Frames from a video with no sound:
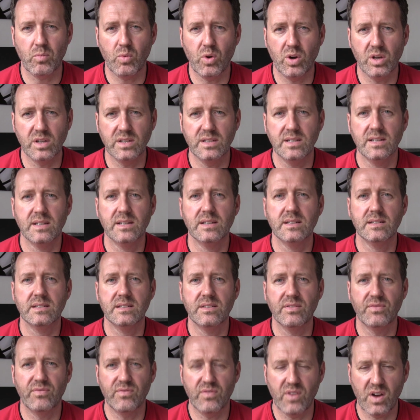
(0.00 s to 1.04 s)
1,
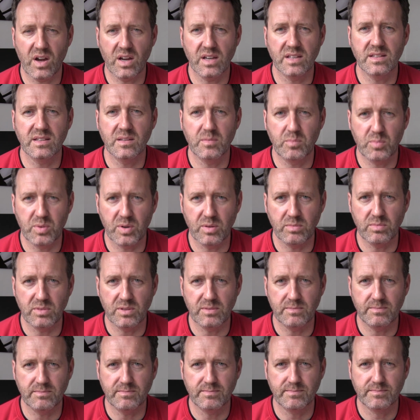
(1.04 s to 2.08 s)
define the problem.